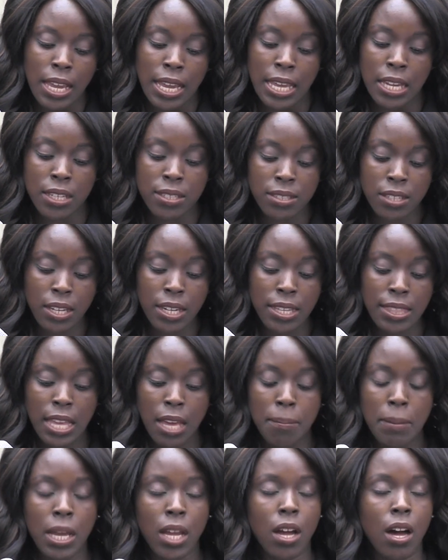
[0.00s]
In a study
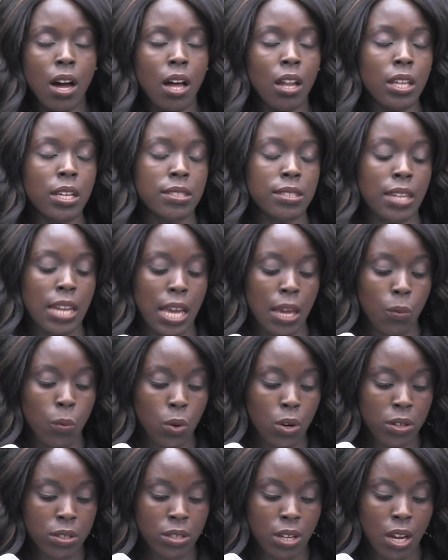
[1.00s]
that my colleagues and I
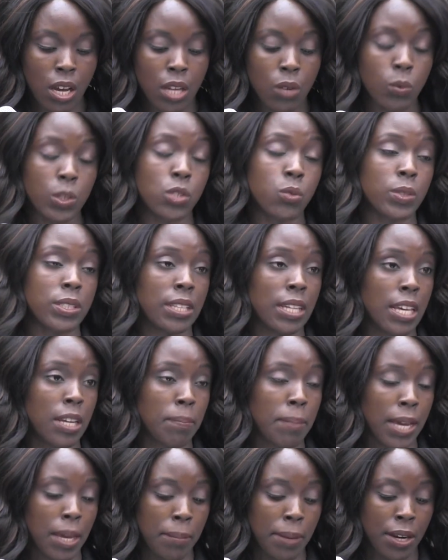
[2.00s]
worked on, which was led
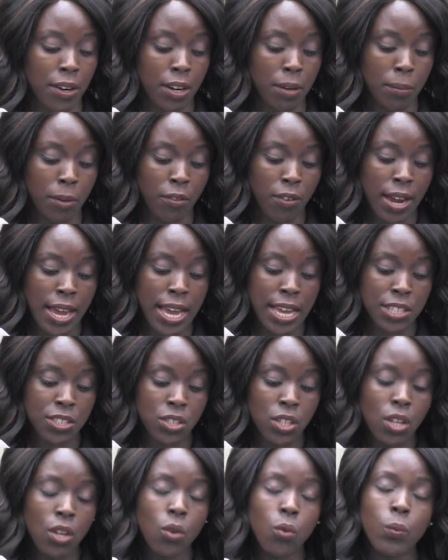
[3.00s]
by Mary
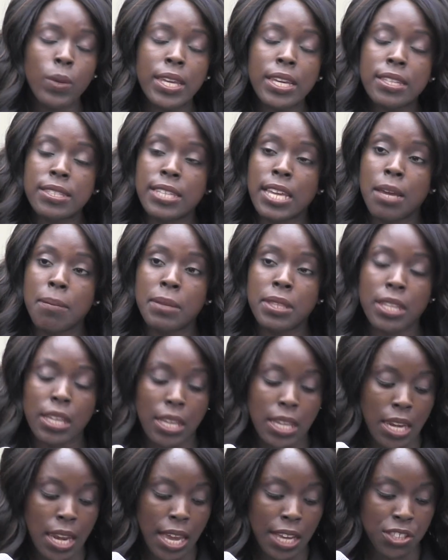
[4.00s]
Marash, we examined the
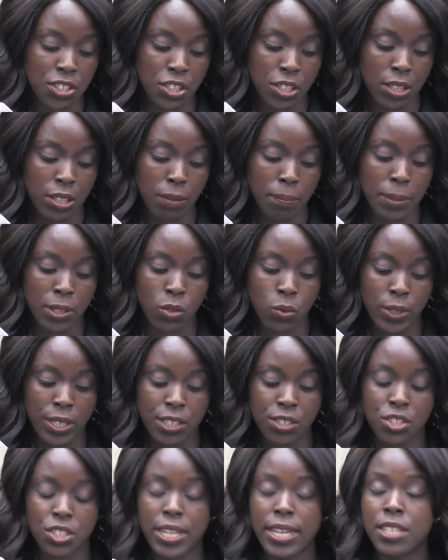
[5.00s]
connection
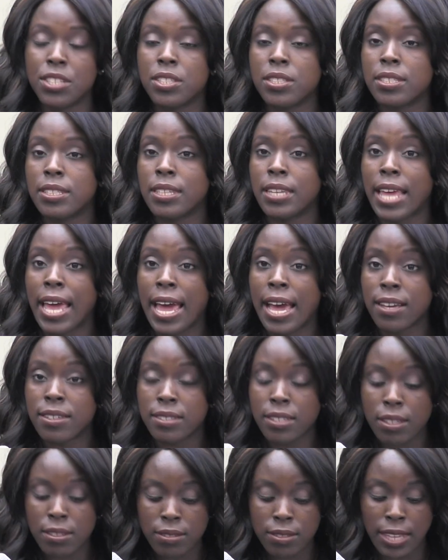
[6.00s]
between changes in
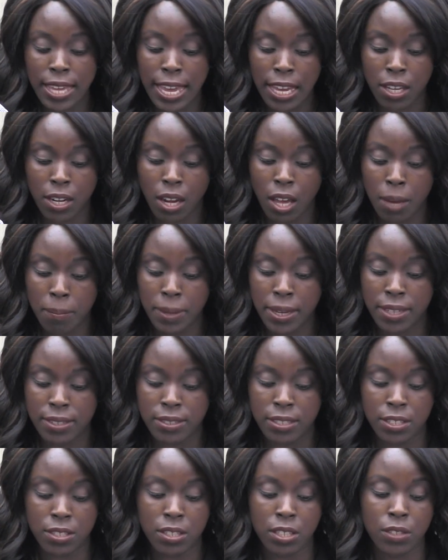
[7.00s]
access to economic
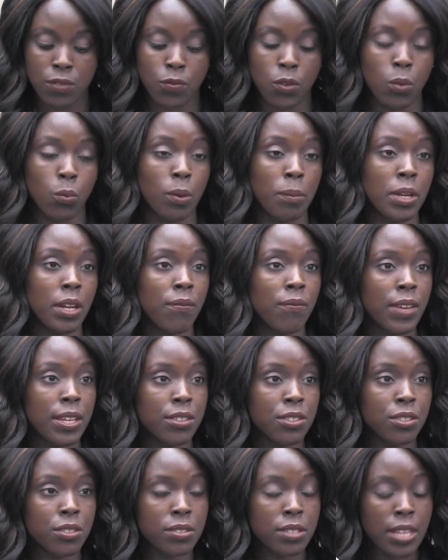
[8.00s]
assistance for women
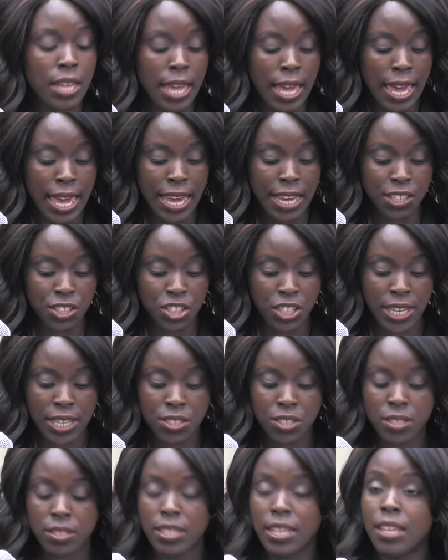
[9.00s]
offenders and
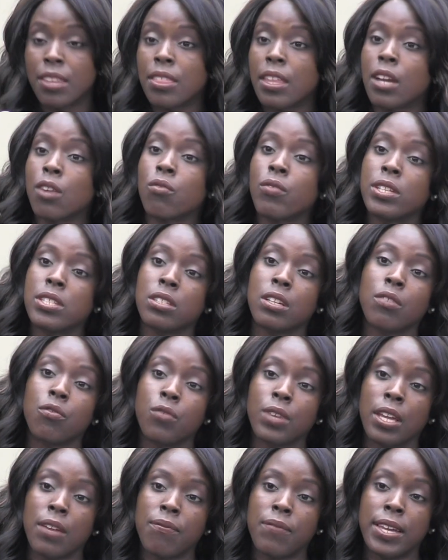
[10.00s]
changes in their risk of
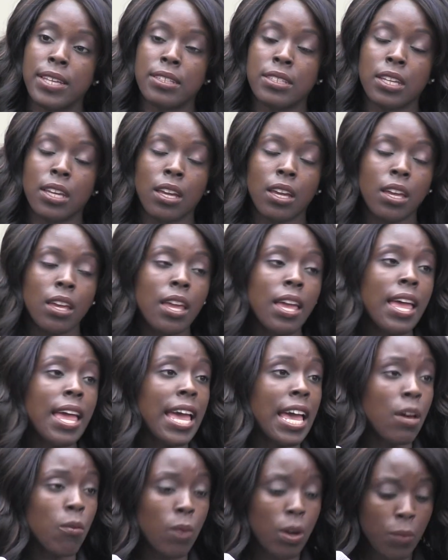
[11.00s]
reoffending.
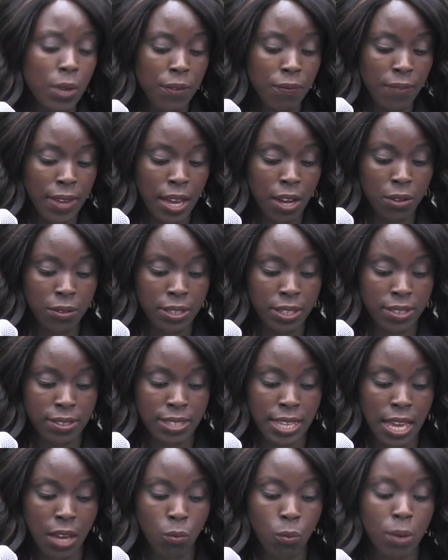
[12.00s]
And what we found is
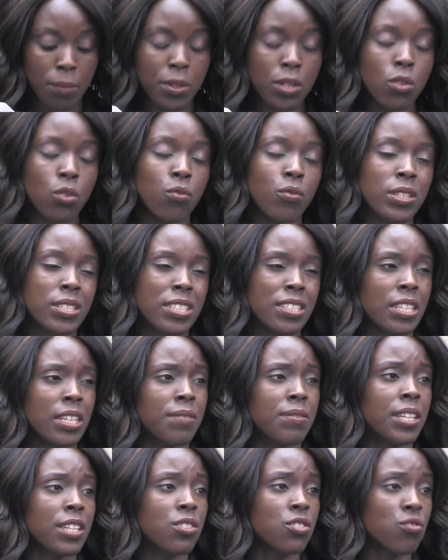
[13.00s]
that women who
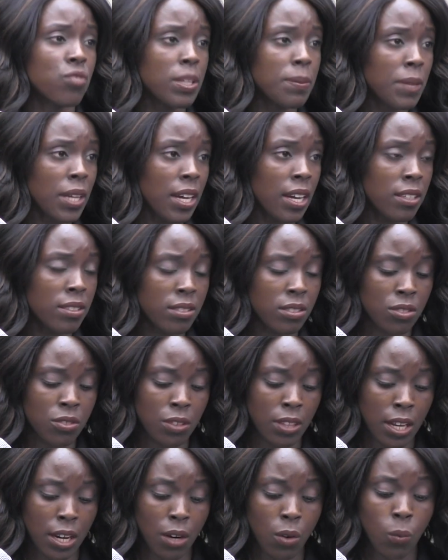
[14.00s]
received extreme cuts to
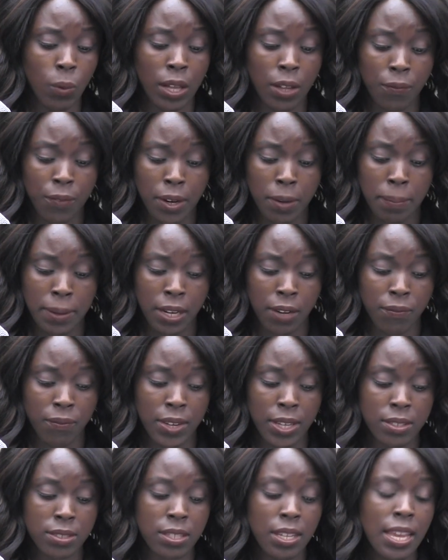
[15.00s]
their welfare
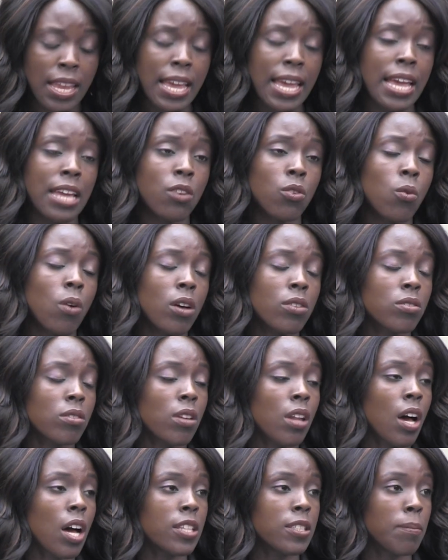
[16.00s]
benefits and who also
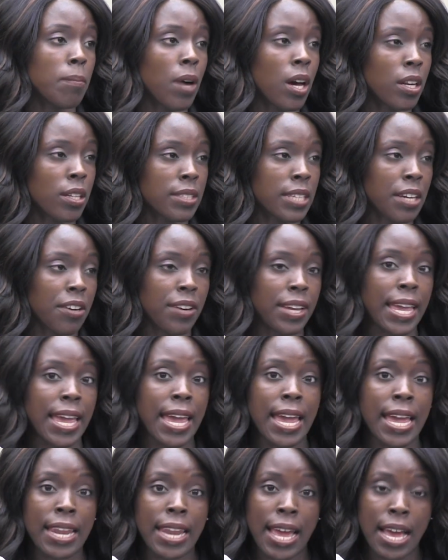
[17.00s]
lost monetary
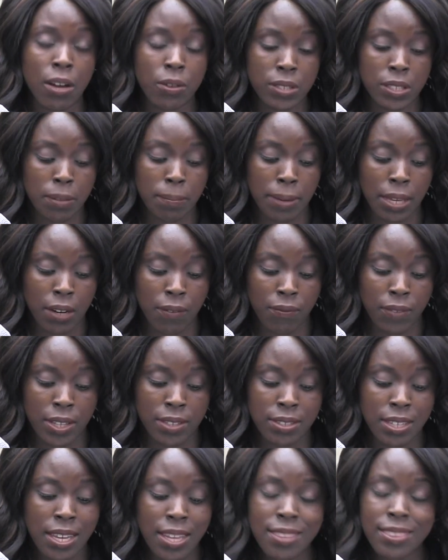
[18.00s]
and housing
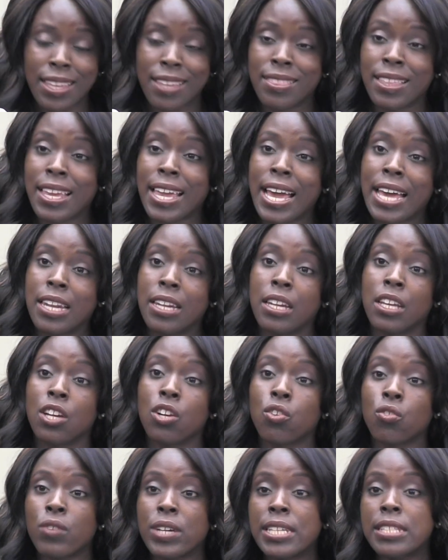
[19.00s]
benefits, that they had an
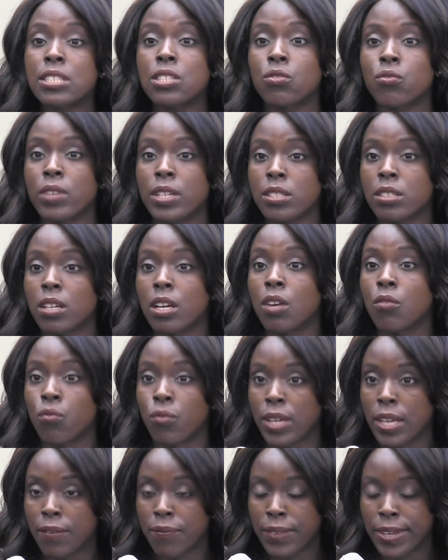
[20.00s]
increased risk of
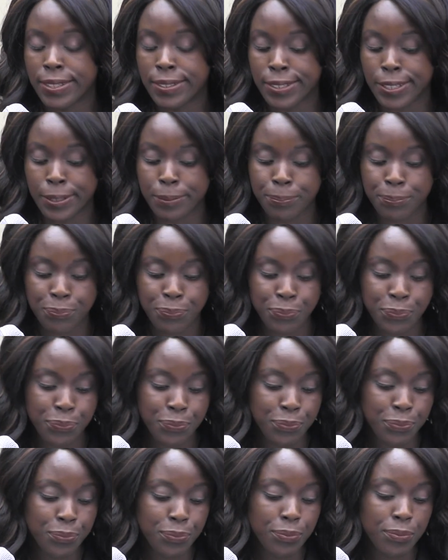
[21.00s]
reoffending.
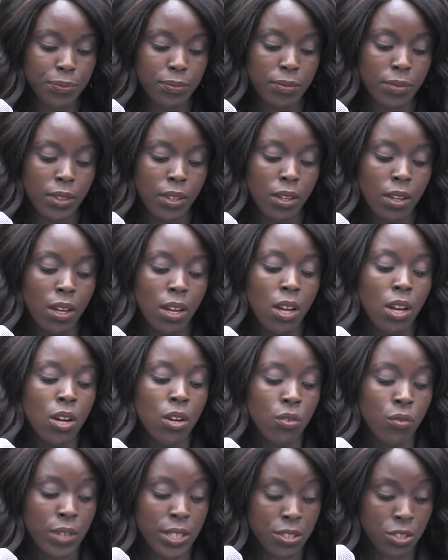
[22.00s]

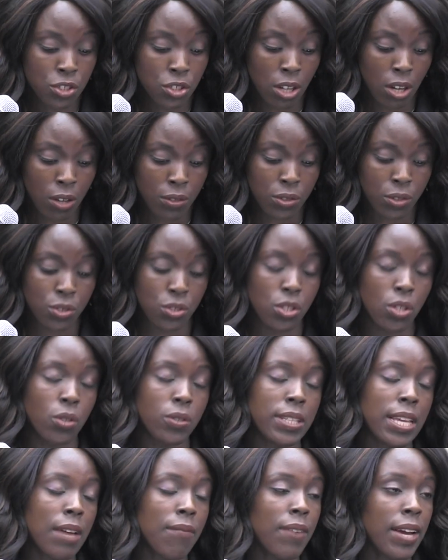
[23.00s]
Research also
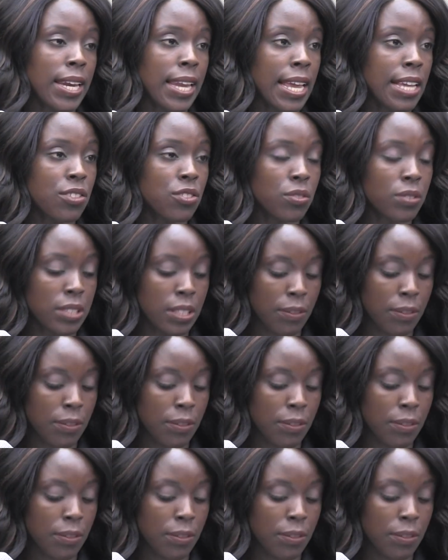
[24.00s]
shows that financial